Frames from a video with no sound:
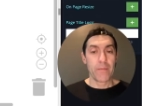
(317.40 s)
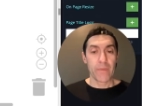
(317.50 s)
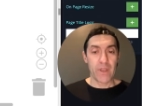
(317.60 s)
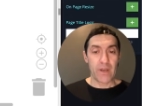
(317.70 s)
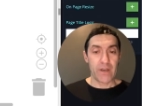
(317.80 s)

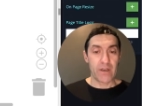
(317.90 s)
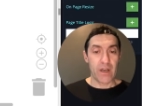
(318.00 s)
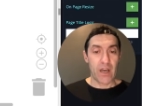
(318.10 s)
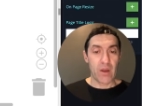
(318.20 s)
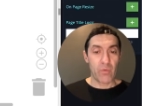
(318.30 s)
Uh,
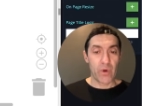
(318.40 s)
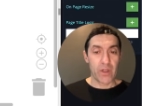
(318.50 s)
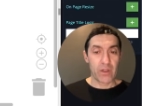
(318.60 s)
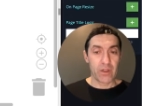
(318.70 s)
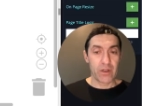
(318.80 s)
I
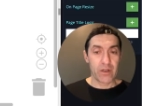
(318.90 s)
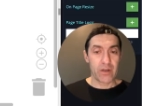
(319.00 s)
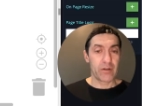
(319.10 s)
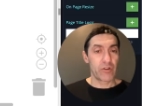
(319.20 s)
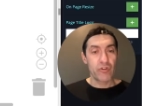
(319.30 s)
will uh,
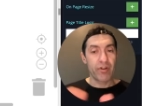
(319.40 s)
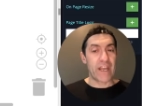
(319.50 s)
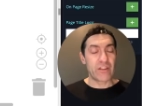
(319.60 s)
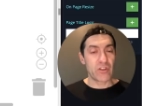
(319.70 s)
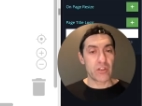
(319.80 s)

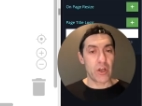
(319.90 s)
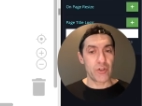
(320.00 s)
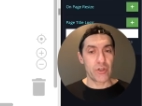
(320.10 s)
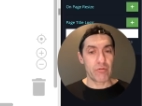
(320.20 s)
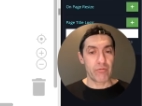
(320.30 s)
create this logic
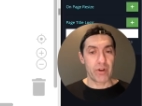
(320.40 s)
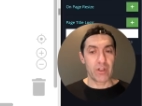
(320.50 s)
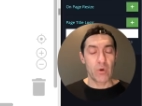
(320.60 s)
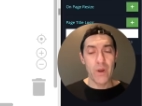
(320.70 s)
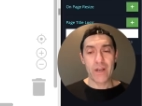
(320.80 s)
real
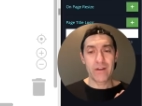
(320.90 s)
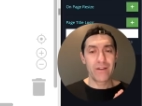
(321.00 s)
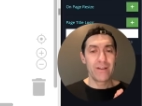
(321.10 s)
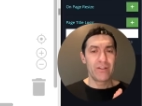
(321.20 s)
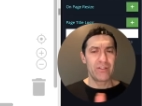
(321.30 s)
quick
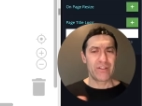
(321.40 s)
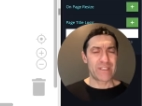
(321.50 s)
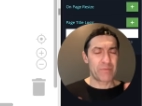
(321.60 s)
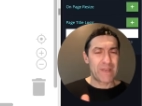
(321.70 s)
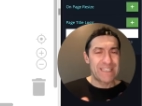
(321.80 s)
since
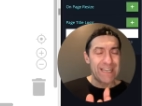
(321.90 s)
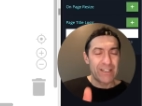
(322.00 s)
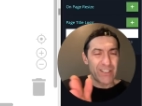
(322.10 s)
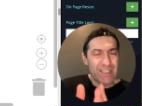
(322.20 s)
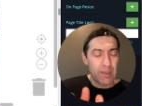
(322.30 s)
it may take
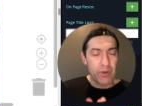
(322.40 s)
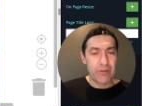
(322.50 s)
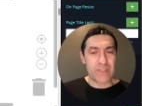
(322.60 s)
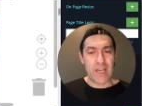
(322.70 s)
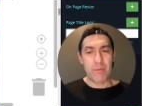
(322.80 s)
just a little bit of
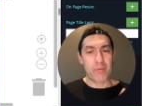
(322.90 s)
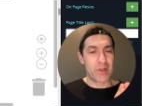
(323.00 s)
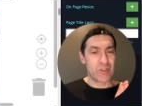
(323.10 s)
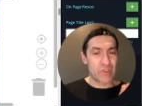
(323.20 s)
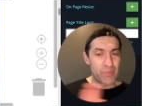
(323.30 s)
time. I'm going to
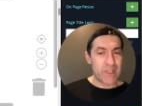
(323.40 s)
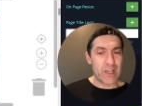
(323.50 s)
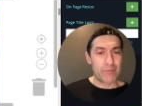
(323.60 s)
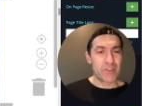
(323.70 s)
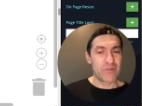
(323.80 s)
speed
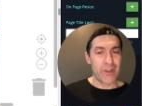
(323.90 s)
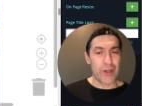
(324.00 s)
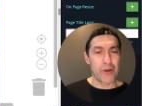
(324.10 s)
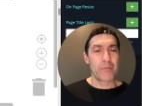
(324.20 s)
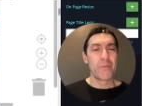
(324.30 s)
up this
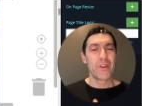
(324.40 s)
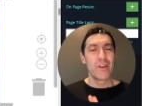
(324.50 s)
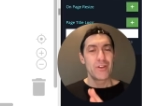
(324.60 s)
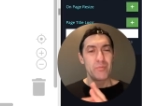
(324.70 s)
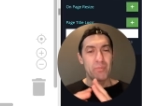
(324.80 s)
video,
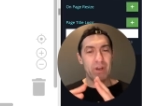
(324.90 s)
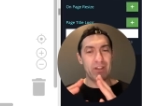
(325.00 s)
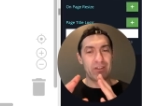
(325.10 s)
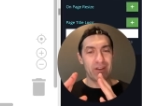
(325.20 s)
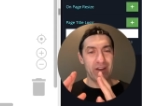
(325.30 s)

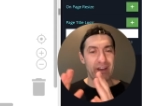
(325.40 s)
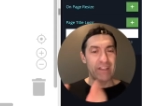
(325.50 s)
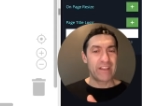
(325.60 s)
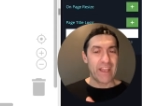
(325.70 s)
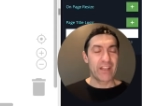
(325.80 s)
but uh, at
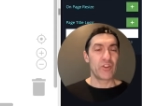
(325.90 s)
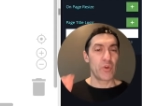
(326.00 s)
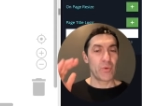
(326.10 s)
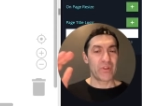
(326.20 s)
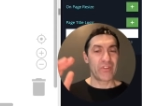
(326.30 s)
the end you
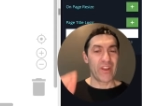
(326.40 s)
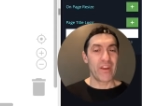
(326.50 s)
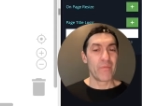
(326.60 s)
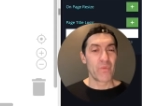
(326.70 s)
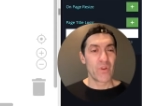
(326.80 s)
will see
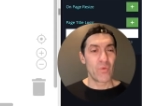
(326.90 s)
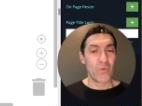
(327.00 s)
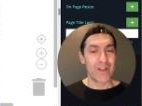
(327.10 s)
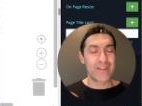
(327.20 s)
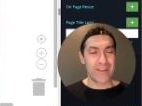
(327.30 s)

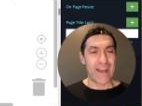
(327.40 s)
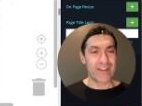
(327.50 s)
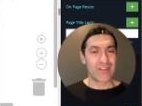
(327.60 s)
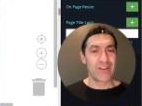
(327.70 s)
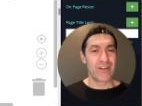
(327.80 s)
what
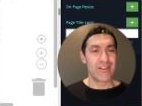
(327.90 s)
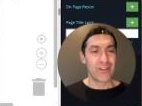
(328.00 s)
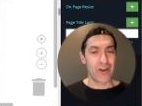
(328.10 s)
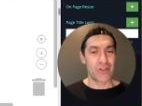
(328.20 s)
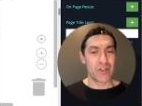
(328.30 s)
that
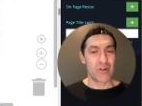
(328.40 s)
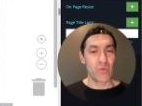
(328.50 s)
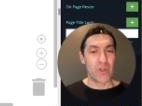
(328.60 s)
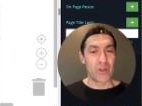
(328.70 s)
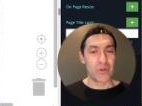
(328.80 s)
logic will
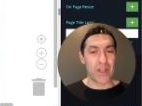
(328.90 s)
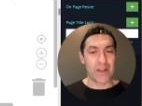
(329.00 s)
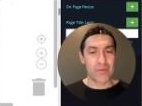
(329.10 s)
look like.